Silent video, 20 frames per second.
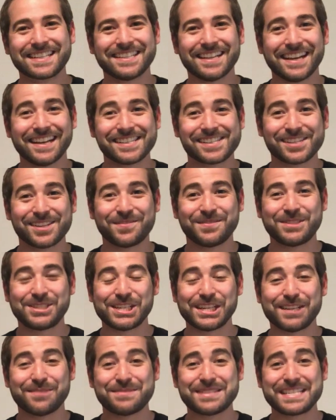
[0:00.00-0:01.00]
to
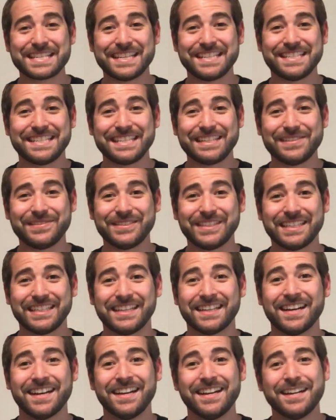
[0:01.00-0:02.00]
SFGMC
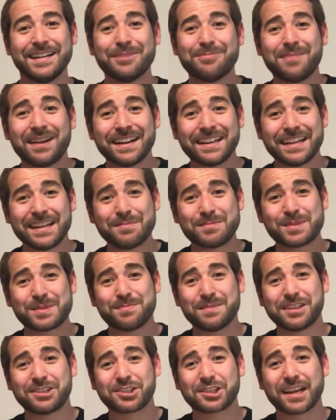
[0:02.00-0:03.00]
TV. My name's
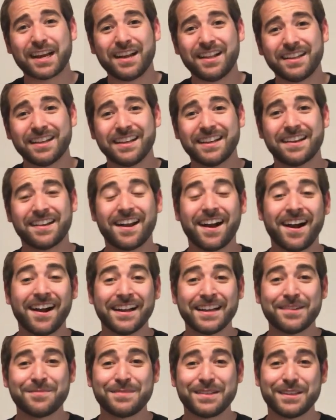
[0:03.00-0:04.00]
Mitch Galli, and
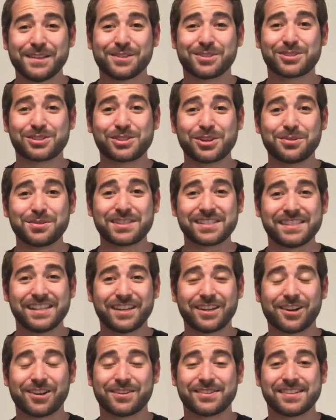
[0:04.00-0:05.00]
I am the
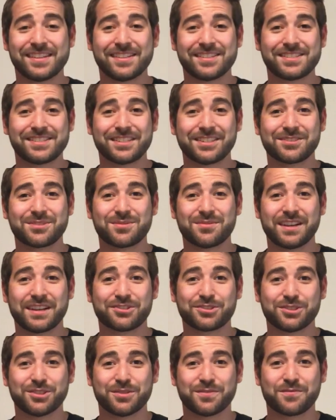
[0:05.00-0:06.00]
Associate Artistic
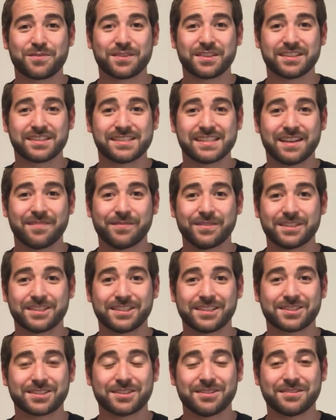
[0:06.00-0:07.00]
Director for the San
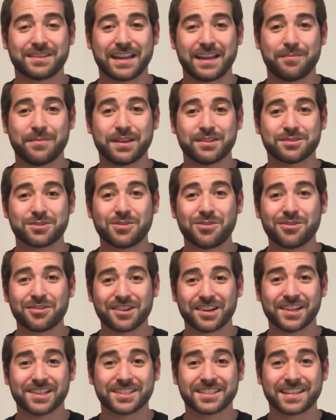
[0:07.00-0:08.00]
Francisco Gay Men's
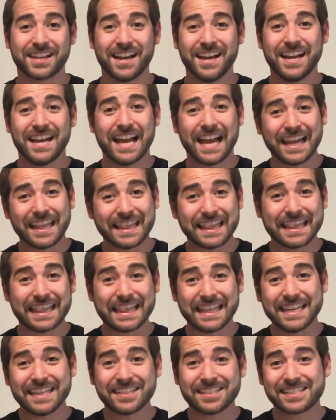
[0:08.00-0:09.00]
Chorus. And
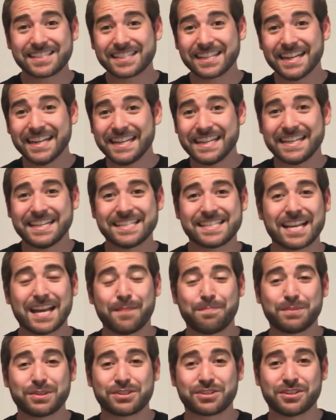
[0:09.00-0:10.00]
this is
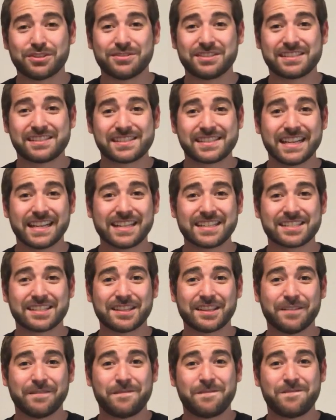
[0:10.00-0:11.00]
episode 6,
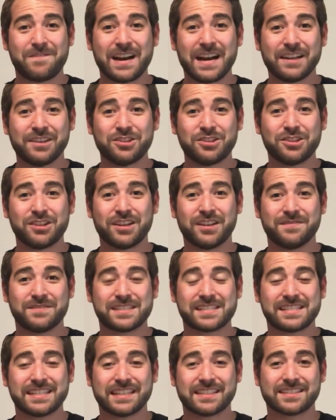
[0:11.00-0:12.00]
the final of
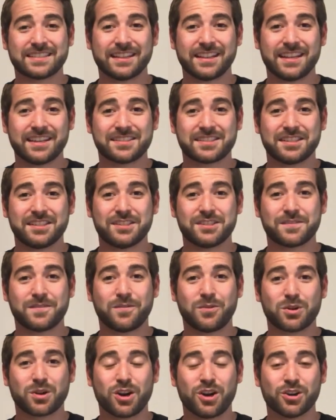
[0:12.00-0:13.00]
6 lessons
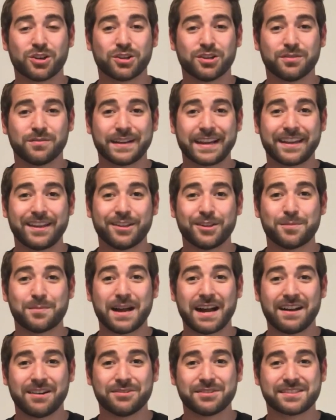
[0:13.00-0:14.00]
for our
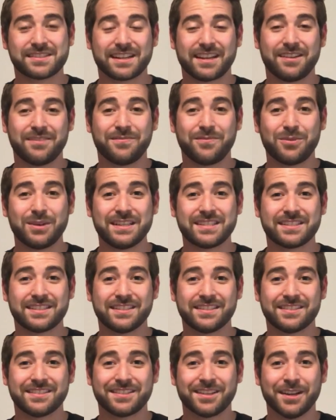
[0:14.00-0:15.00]
curriculum Outside
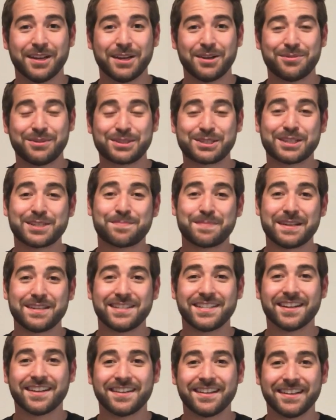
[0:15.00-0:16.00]
Voices, which has been
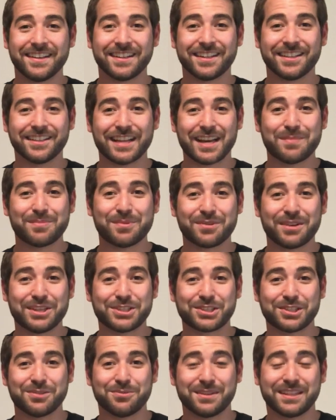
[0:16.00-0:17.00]
done in
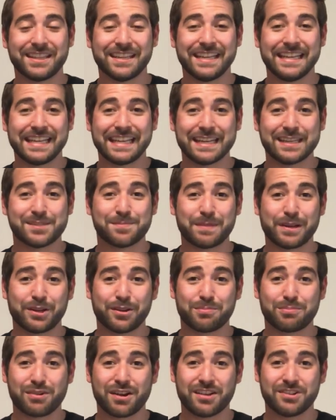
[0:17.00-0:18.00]
collaboration with the It Gets
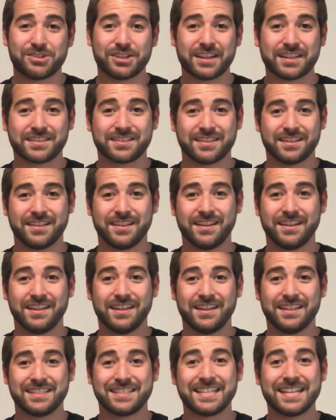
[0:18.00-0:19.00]
Better project.
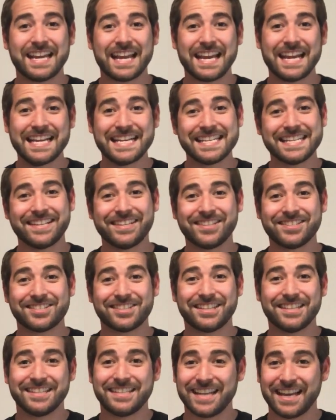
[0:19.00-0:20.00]
Today
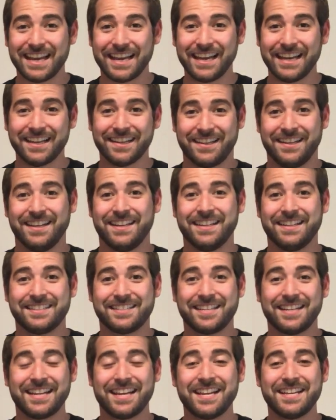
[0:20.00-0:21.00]
is the day.
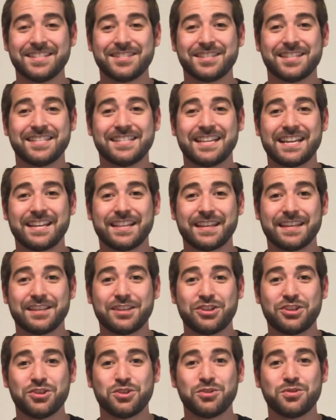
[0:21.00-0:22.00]
Today is the day that
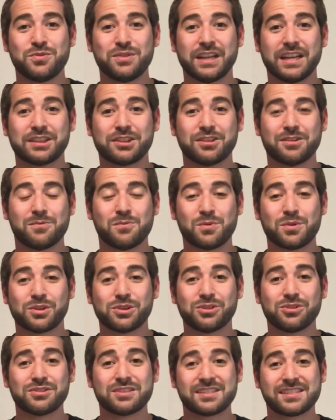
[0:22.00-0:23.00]
you let the
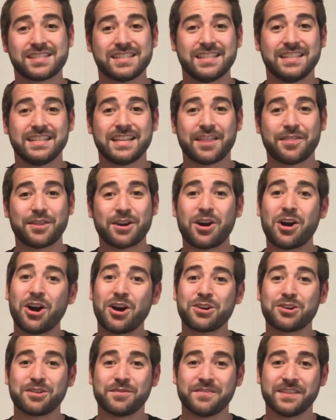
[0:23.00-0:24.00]
world see the
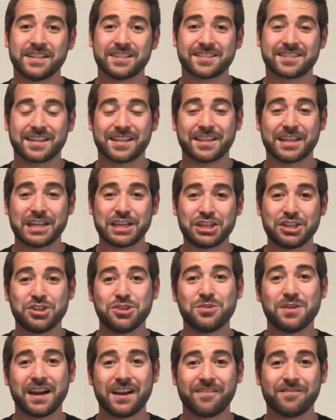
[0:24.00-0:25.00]
artivist that
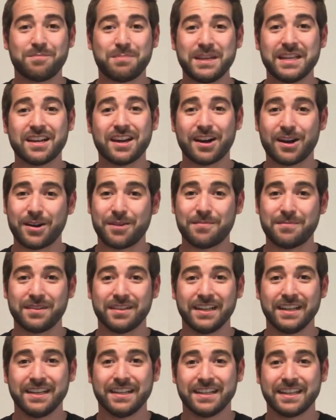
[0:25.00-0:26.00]
you have become.
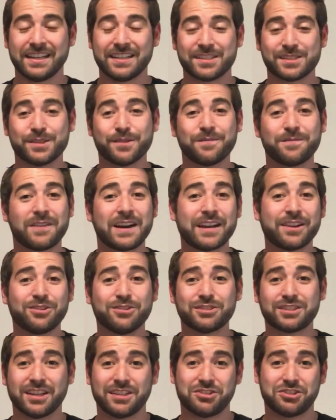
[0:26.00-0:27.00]
It is the
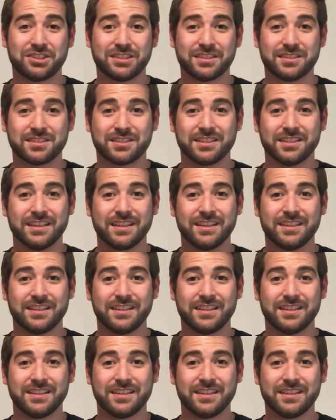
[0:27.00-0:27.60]
final touches.